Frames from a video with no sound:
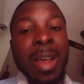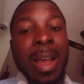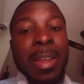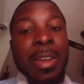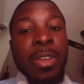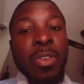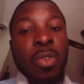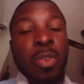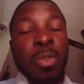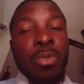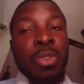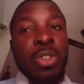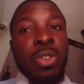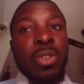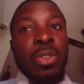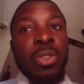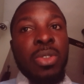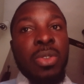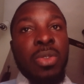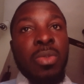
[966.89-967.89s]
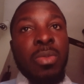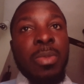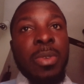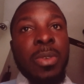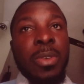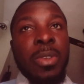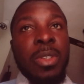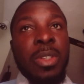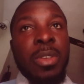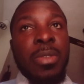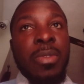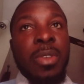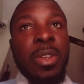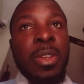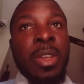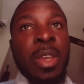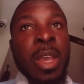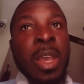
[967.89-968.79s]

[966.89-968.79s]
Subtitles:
and the commissions you'll be receiving,